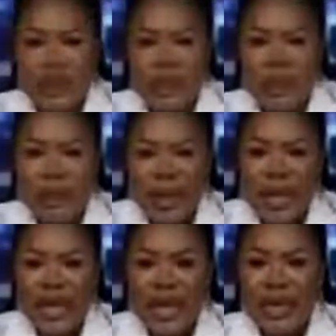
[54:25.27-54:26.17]

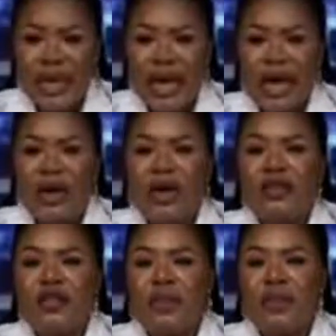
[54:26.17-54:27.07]
Blinken, and other
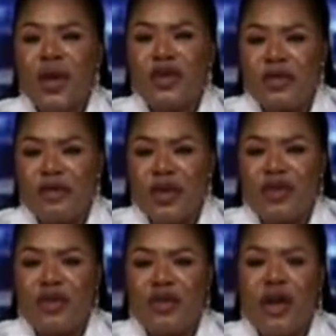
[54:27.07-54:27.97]
top US
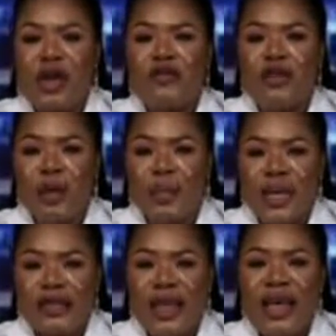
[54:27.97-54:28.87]
officials on a stop
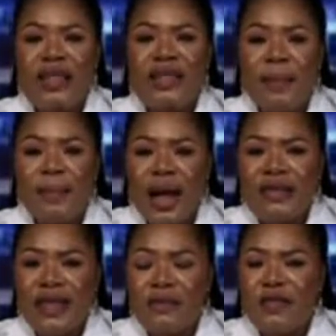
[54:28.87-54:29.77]
list that bars
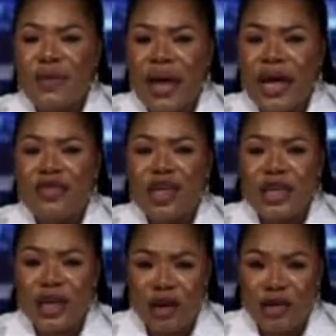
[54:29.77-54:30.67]
them from entering the
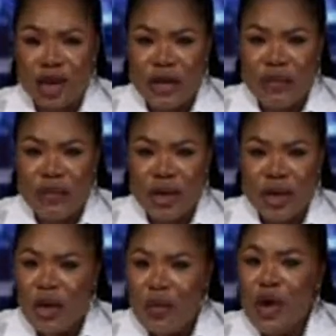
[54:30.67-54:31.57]
country.
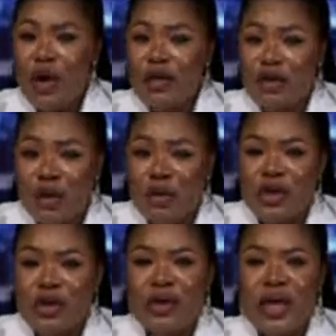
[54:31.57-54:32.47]
We also told
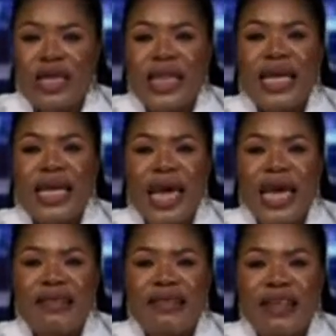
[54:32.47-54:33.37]
you that the
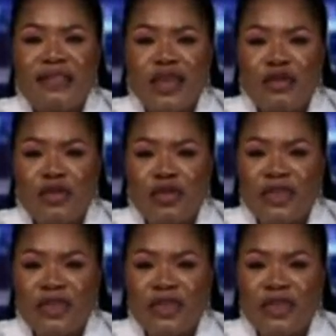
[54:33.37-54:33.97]
ASSC2 just